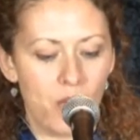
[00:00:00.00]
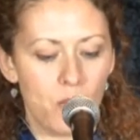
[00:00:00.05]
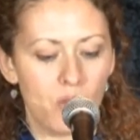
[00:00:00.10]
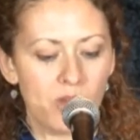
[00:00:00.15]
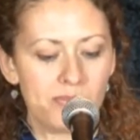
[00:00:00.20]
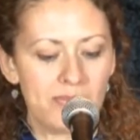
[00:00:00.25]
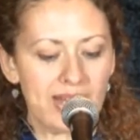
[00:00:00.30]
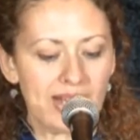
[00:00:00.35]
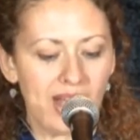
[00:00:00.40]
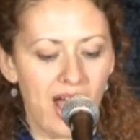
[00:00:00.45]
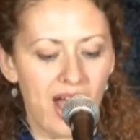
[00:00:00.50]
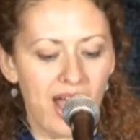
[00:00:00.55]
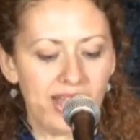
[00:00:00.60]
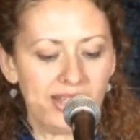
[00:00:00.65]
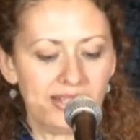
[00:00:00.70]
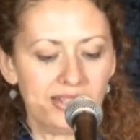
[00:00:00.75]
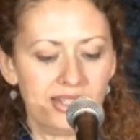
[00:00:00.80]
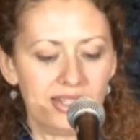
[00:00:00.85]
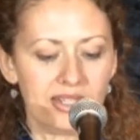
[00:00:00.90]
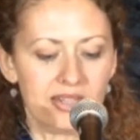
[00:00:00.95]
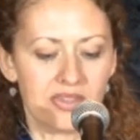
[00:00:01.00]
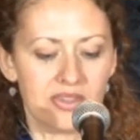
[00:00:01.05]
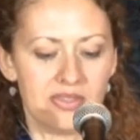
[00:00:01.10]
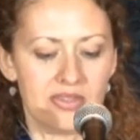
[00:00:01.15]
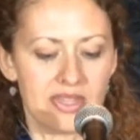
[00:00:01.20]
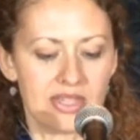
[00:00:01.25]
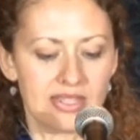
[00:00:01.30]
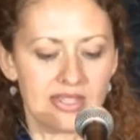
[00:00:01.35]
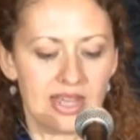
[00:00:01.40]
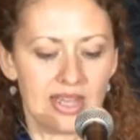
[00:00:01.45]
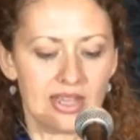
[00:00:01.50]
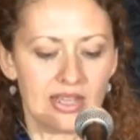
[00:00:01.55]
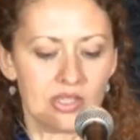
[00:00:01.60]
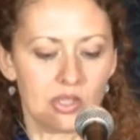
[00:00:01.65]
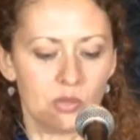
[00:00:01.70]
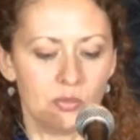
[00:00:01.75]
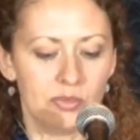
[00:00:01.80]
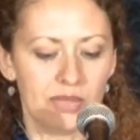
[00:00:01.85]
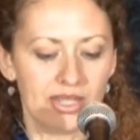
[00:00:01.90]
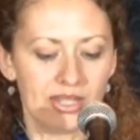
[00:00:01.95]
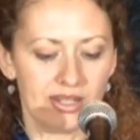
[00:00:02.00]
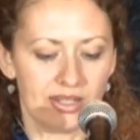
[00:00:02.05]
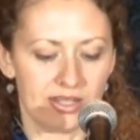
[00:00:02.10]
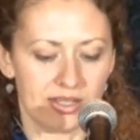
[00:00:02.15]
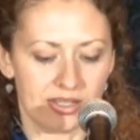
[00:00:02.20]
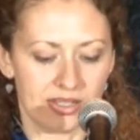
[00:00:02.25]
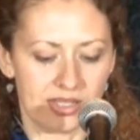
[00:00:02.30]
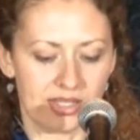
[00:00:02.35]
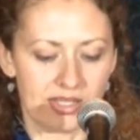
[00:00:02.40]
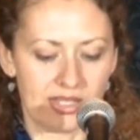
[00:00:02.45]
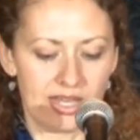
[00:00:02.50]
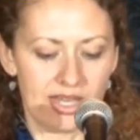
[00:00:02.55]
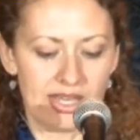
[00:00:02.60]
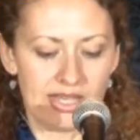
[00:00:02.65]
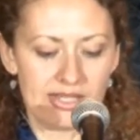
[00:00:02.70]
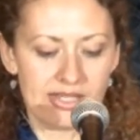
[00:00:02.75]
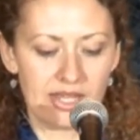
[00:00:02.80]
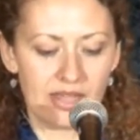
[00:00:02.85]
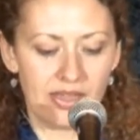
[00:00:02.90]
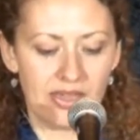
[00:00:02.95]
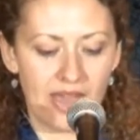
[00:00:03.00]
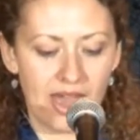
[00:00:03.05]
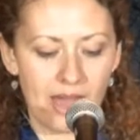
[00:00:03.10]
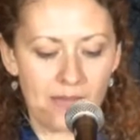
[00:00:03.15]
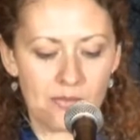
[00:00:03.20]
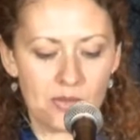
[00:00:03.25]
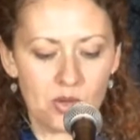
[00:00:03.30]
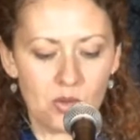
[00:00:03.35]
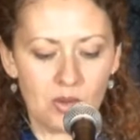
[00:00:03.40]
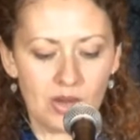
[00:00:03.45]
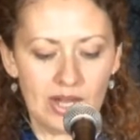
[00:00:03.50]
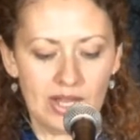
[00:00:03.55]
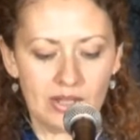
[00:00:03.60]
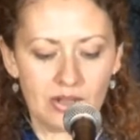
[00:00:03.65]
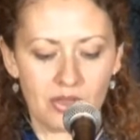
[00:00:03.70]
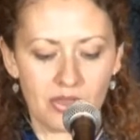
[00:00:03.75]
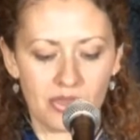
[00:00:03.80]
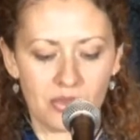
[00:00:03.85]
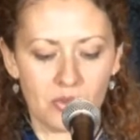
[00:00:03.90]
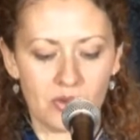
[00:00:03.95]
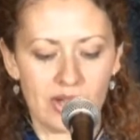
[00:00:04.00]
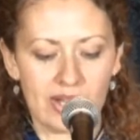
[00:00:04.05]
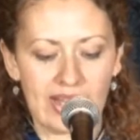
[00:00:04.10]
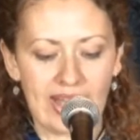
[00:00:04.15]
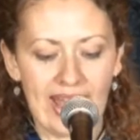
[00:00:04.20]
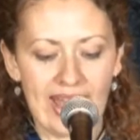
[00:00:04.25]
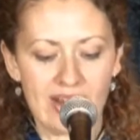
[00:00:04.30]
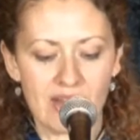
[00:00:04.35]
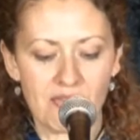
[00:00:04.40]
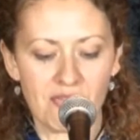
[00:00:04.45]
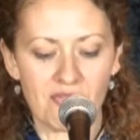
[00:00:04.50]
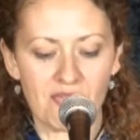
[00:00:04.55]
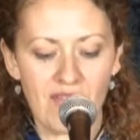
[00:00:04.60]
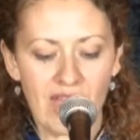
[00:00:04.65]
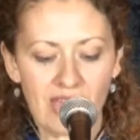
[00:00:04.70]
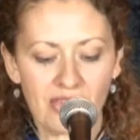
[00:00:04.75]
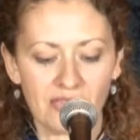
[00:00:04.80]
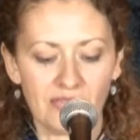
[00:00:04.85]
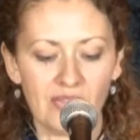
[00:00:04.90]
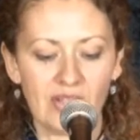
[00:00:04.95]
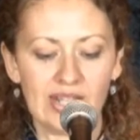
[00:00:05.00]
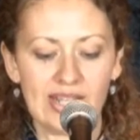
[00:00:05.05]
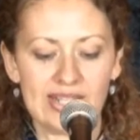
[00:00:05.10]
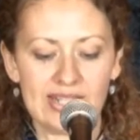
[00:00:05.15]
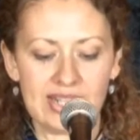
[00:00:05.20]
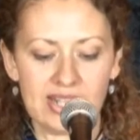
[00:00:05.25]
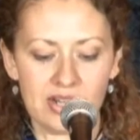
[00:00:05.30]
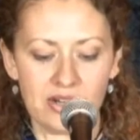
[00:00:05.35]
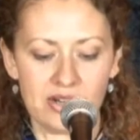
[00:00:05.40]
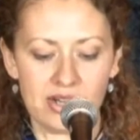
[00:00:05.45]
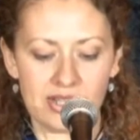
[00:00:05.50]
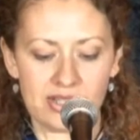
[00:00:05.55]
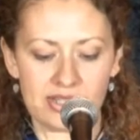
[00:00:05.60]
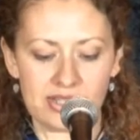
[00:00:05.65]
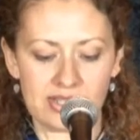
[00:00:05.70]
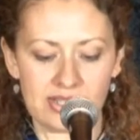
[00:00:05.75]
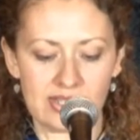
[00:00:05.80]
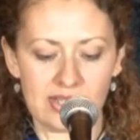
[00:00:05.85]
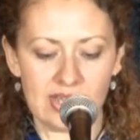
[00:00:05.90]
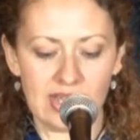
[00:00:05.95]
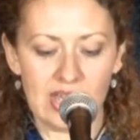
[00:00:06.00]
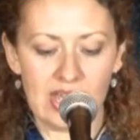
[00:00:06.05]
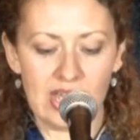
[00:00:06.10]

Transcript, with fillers: What mankind needeth in this day is obedience to them who are in authority and a faithful adherence